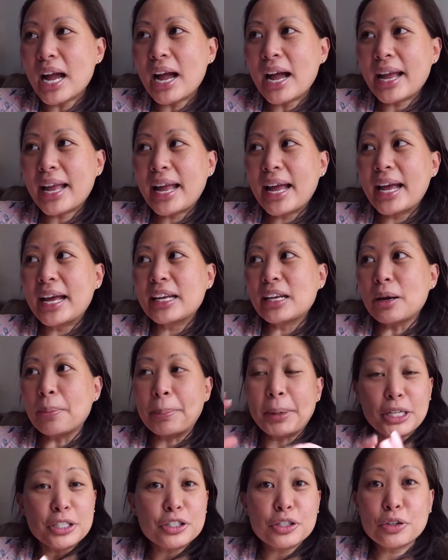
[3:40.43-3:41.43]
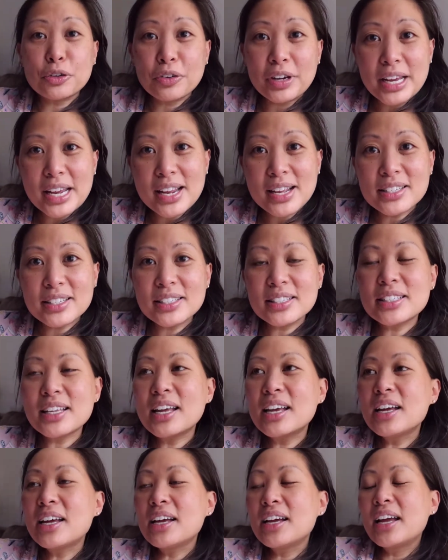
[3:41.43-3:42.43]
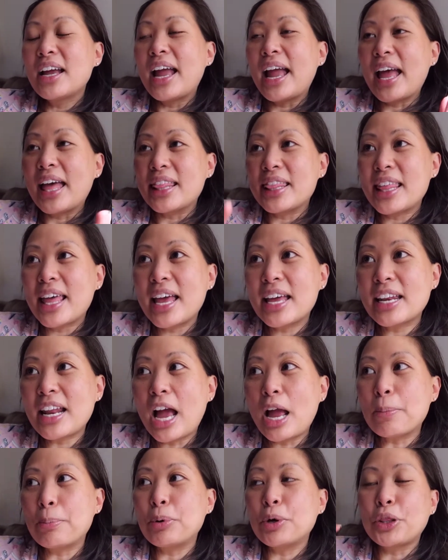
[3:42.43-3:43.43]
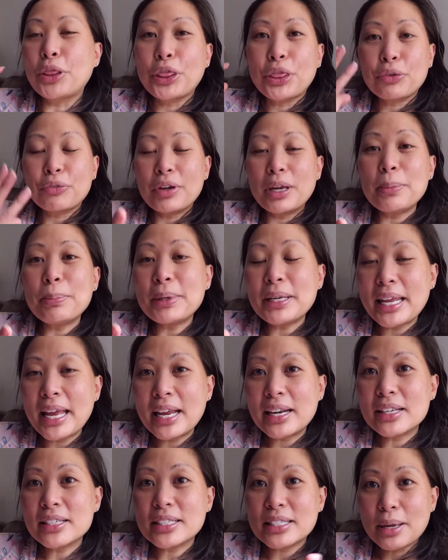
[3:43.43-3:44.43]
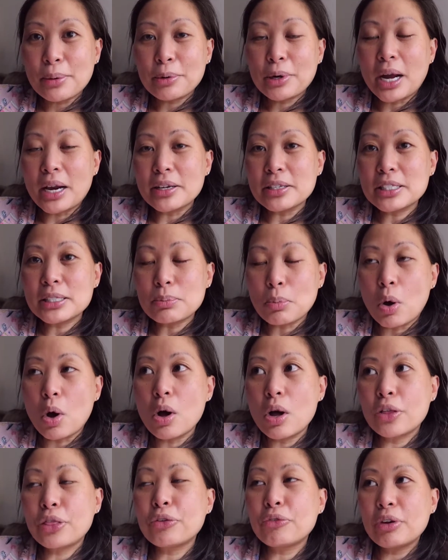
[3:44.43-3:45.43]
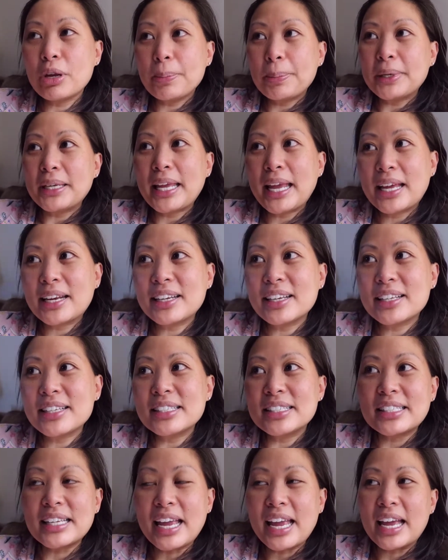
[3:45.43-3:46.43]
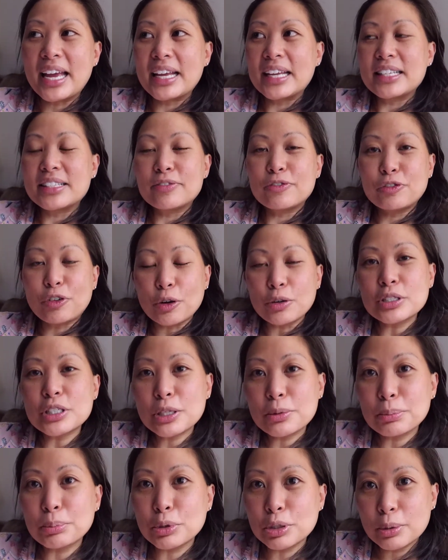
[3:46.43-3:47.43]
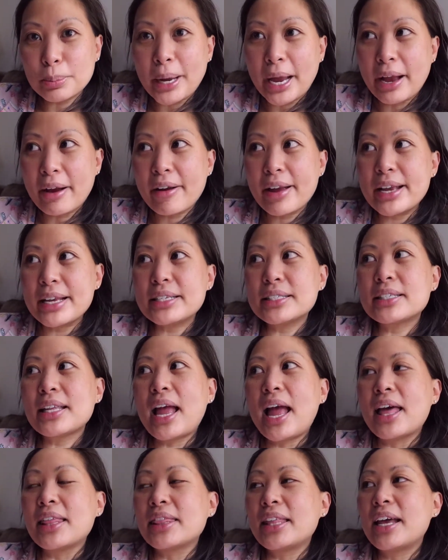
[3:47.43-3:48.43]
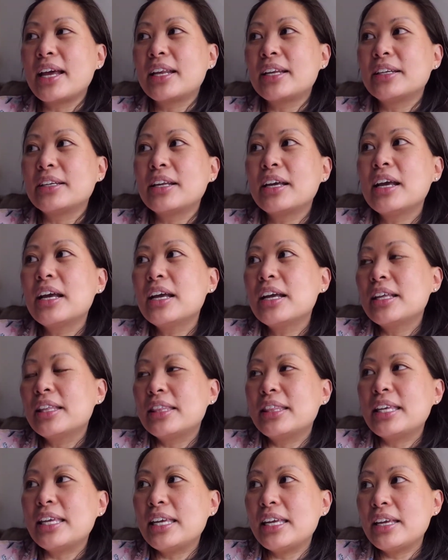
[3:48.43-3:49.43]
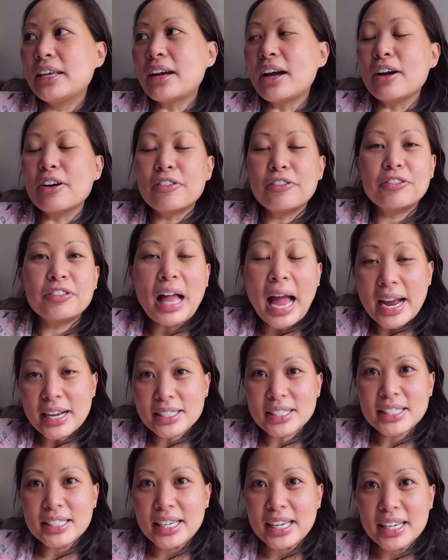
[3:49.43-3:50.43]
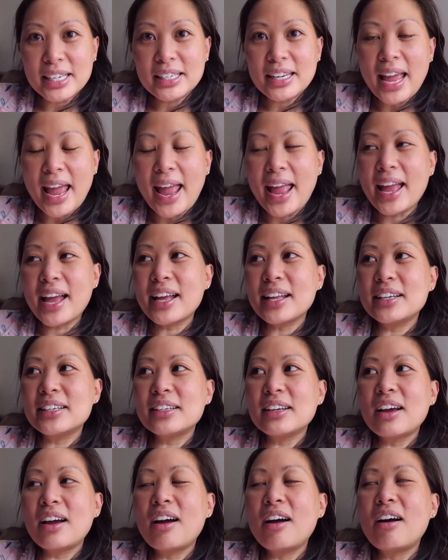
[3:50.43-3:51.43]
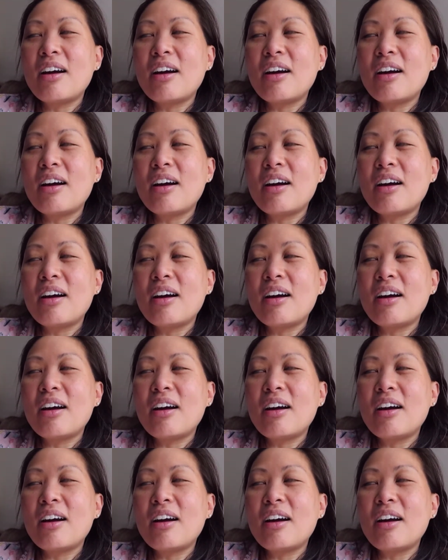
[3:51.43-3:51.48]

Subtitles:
I had a bunch of greens, and then I put three bananas, they were kind of small, three bananas and frozen blueberries, and then the flaxseed, and